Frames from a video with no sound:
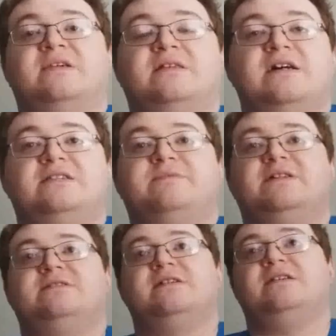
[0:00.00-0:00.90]
That last man
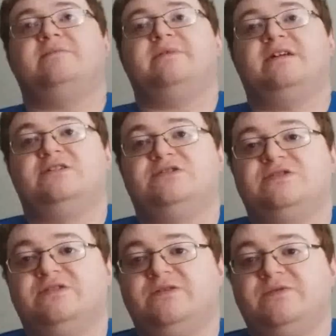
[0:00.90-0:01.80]
standing match,
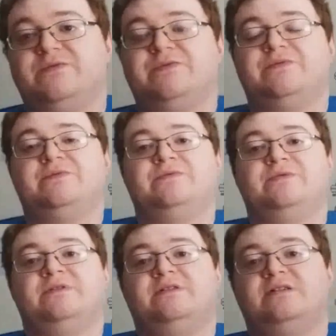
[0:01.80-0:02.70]
too. Right? When,
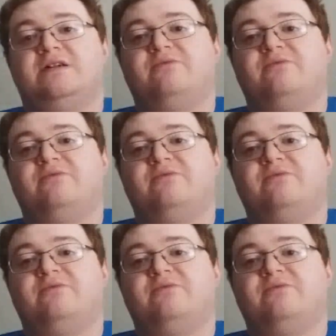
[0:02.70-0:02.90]
in the last